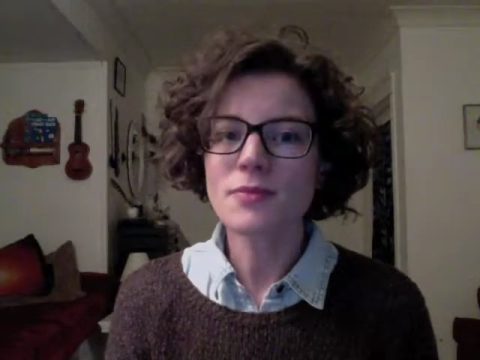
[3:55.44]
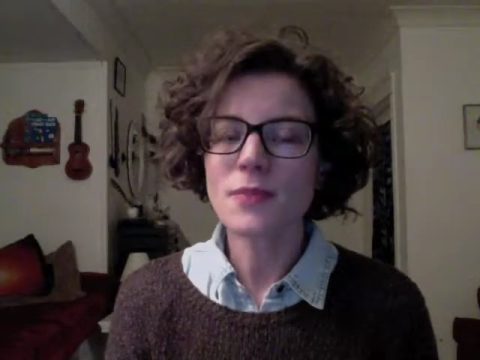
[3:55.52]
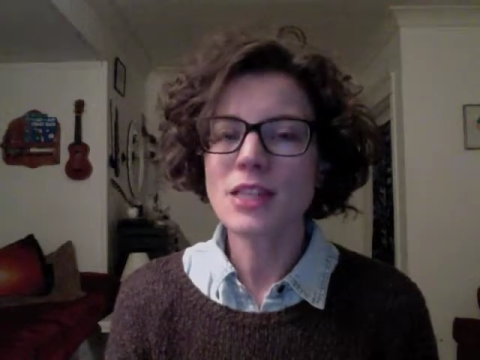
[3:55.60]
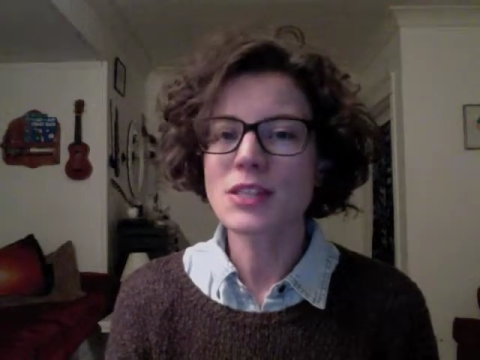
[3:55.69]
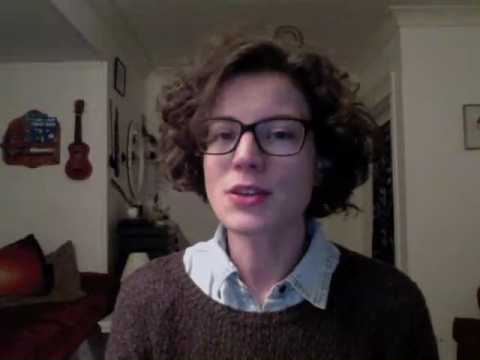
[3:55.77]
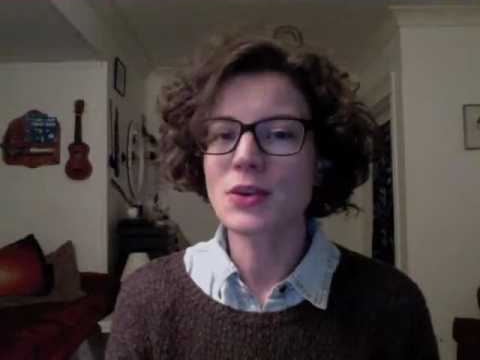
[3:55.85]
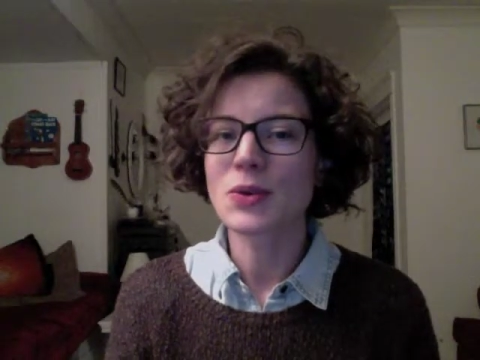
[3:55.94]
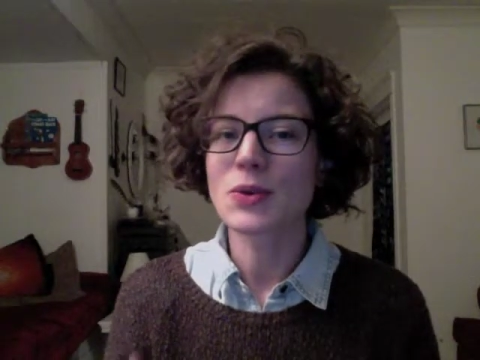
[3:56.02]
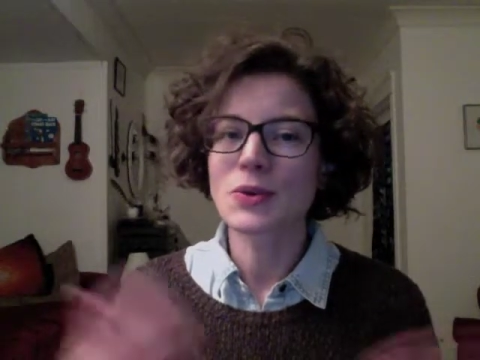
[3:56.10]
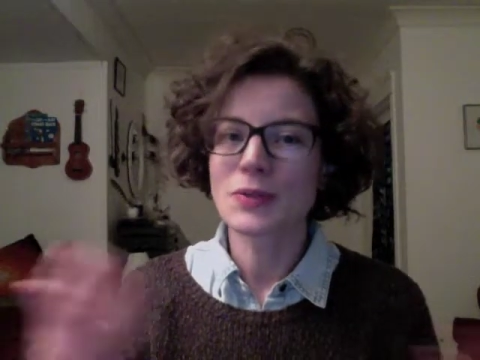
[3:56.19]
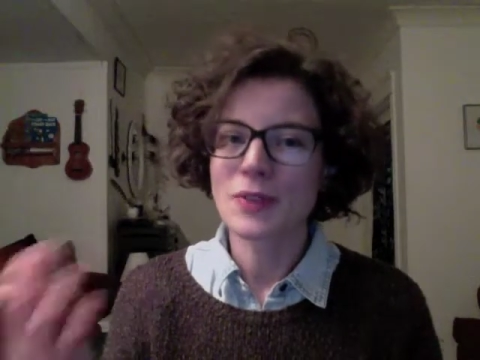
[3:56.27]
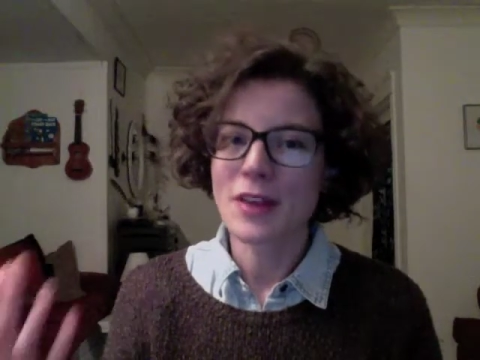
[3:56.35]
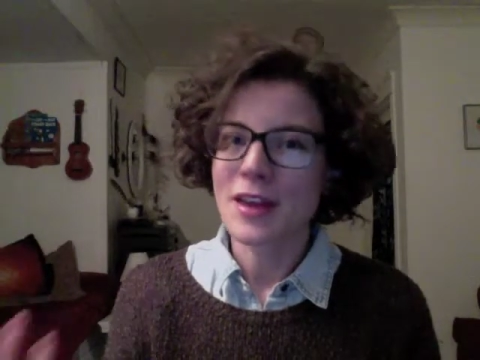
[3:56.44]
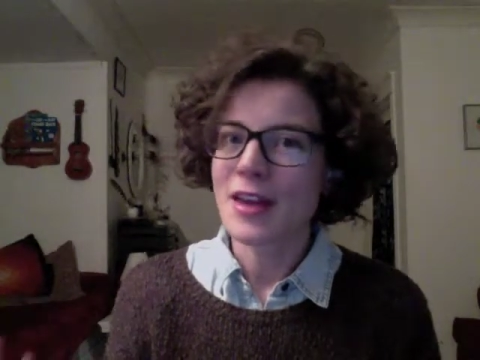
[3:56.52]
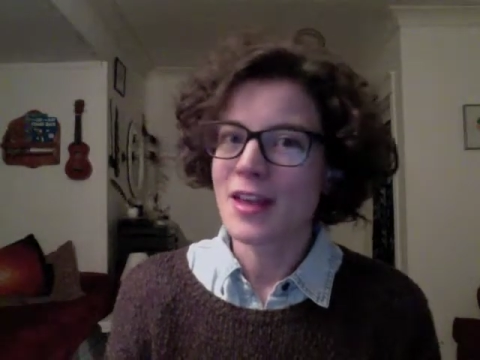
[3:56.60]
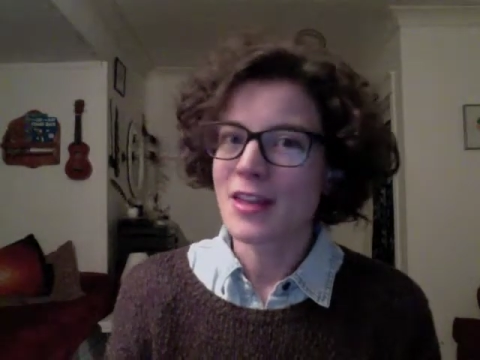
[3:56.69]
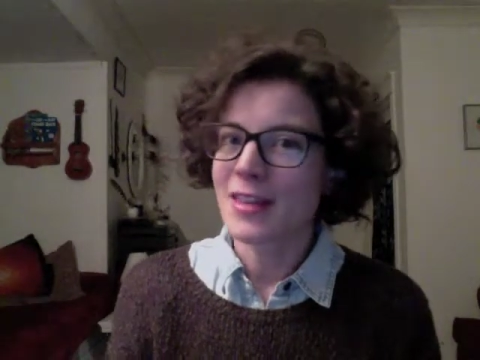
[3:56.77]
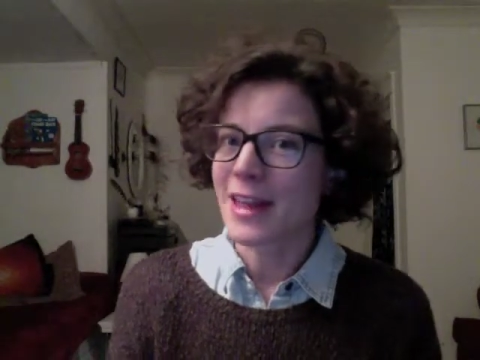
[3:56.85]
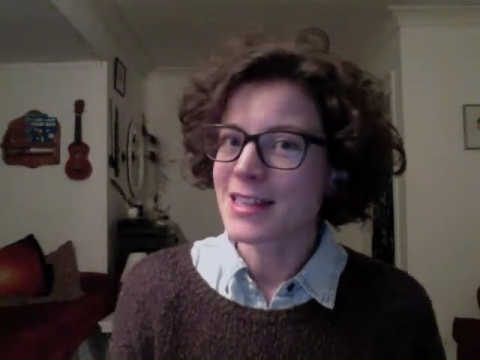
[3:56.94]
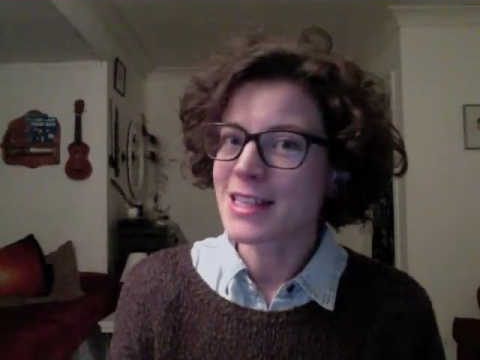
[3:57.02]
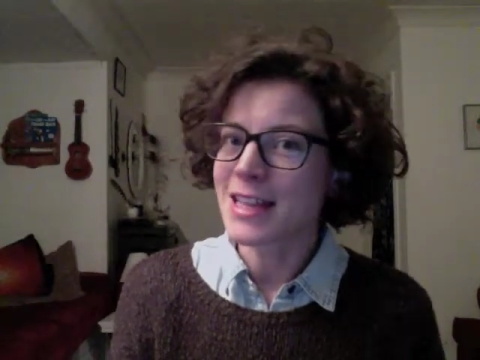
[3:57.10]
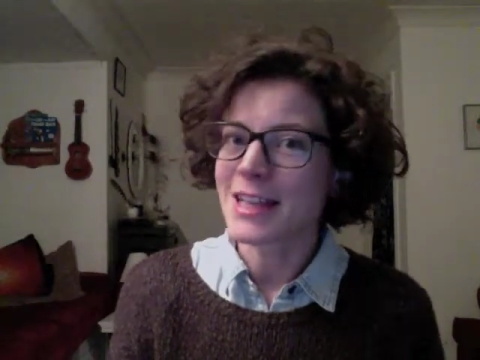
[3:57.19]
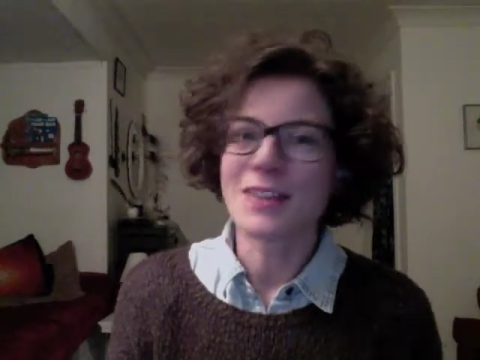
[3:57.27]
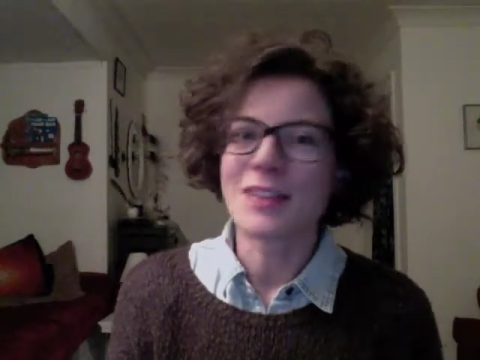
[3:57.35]
So that's
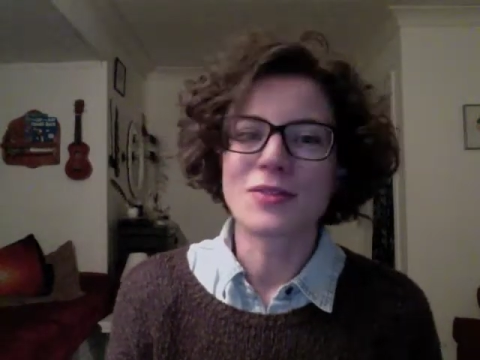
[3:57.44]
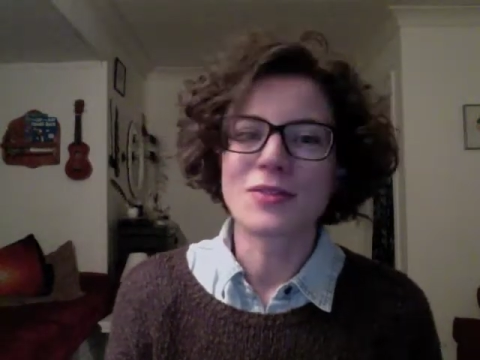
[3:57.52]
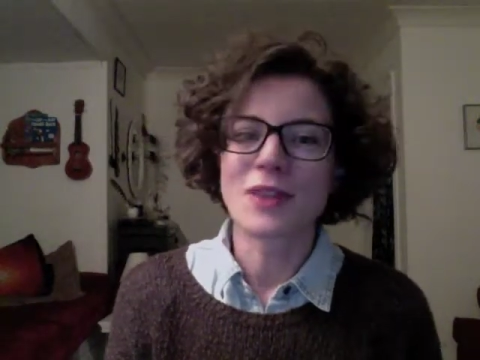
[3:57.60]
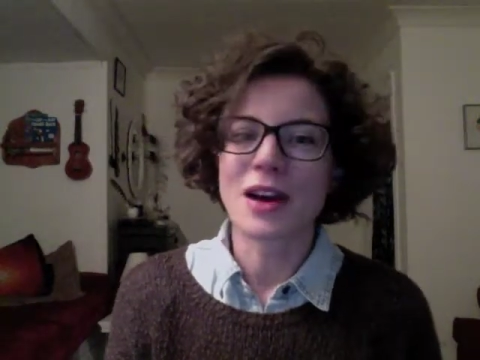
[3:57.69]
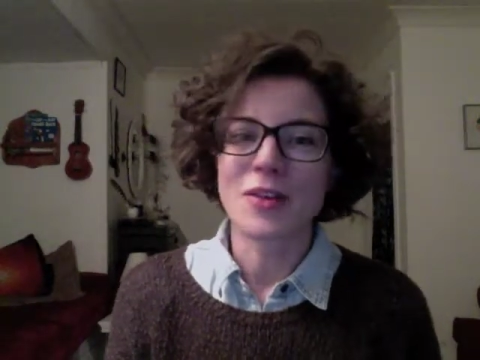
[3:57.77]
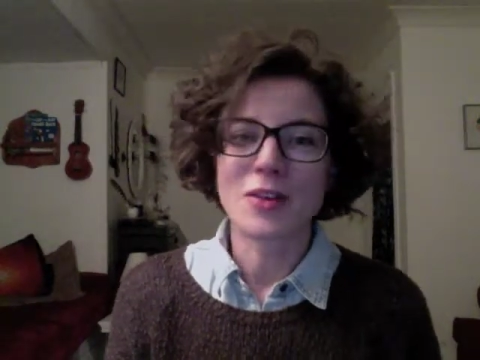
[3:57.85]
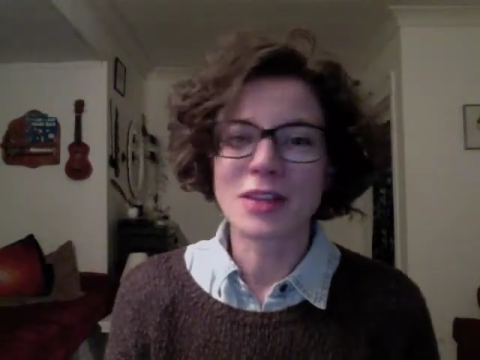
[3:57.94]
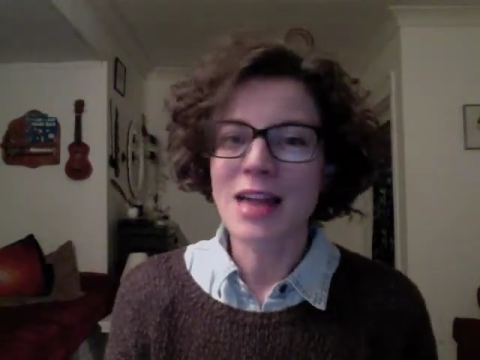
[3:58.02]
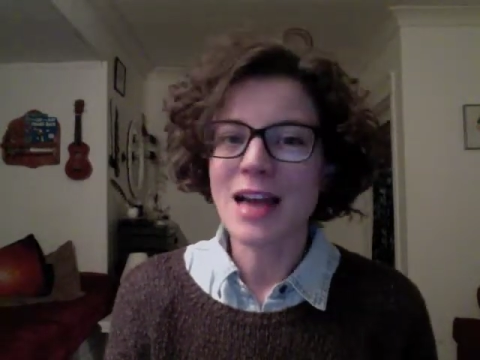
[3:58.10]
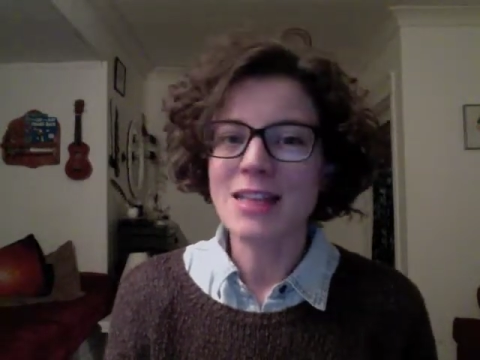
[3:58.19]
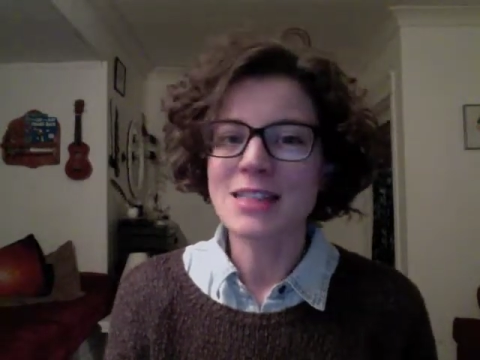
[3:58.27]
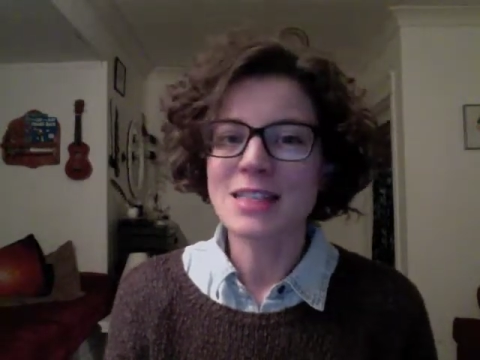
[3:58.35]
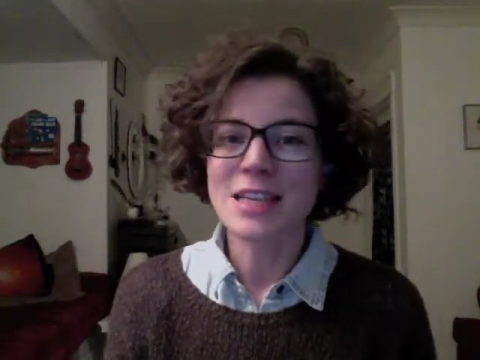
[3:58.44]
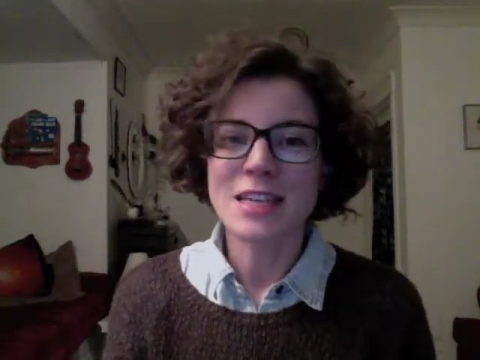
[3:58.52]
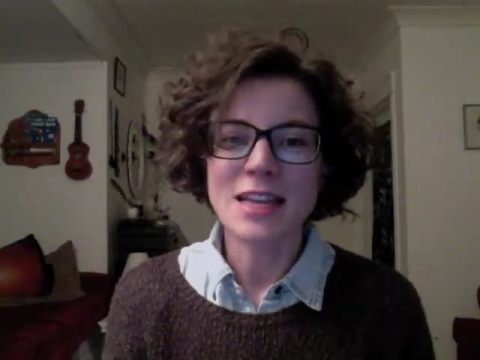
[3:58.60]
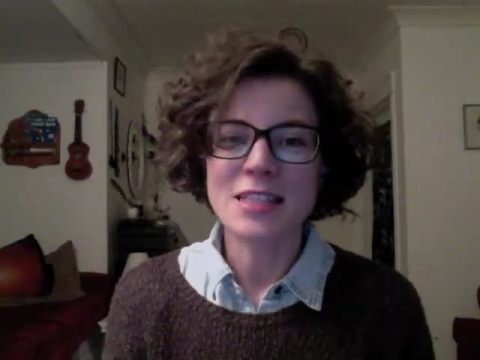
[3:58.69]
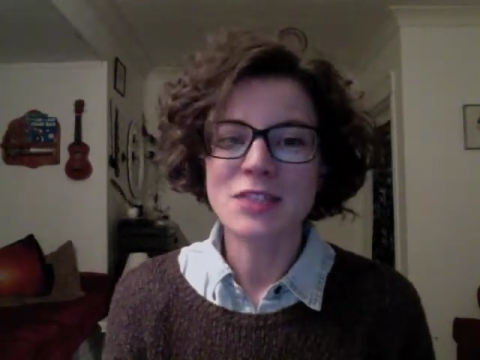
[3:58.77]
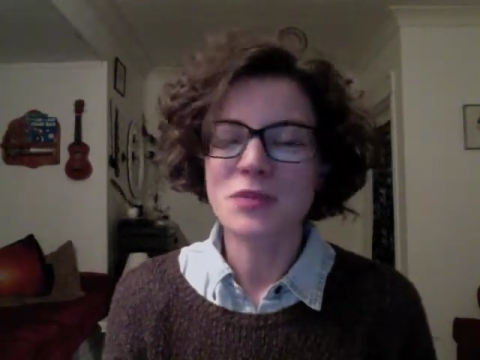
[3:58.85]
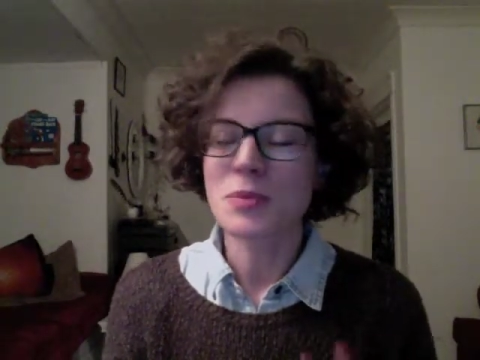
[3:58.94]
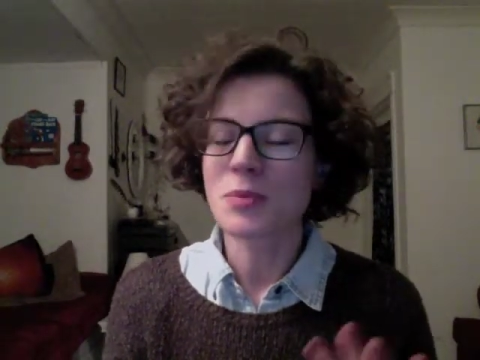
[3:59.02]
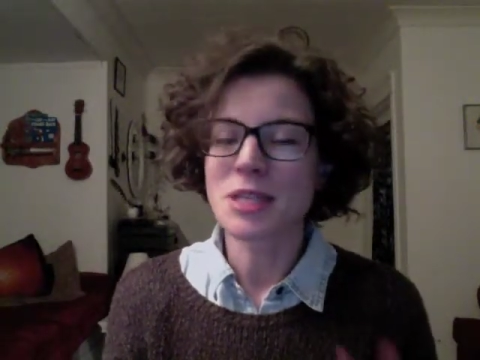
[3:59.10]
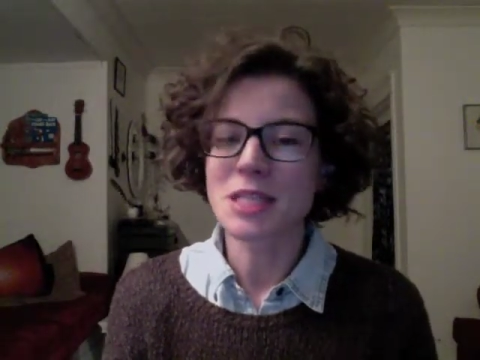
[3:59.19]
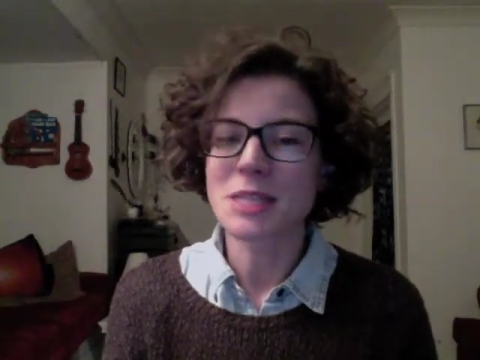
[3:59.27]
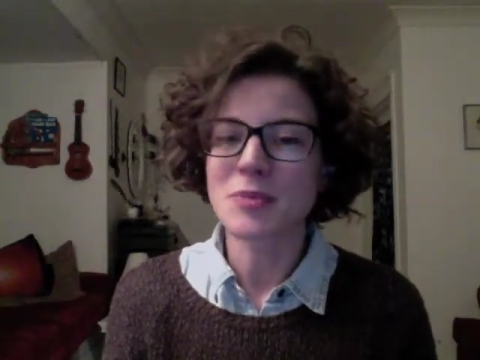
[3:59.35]
it. Relaxing, connective, and
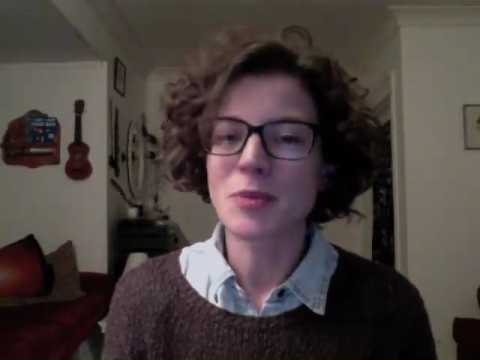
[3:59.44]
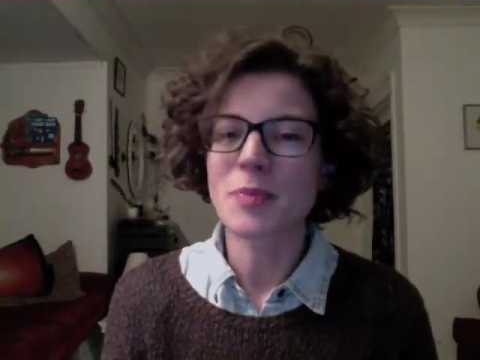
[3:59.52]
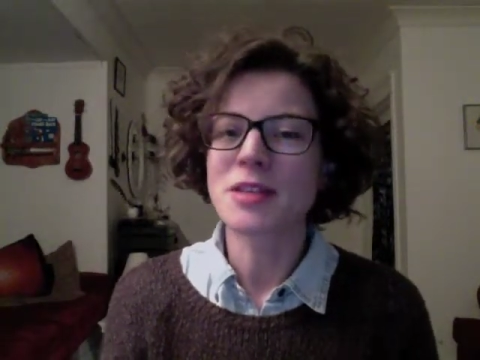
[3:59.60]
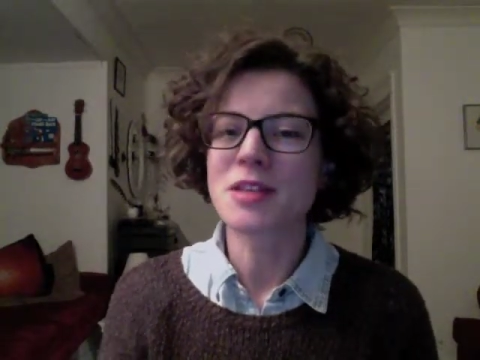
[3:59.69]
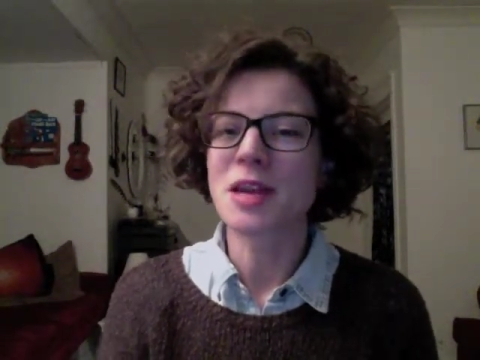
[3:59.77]
predictable bedtime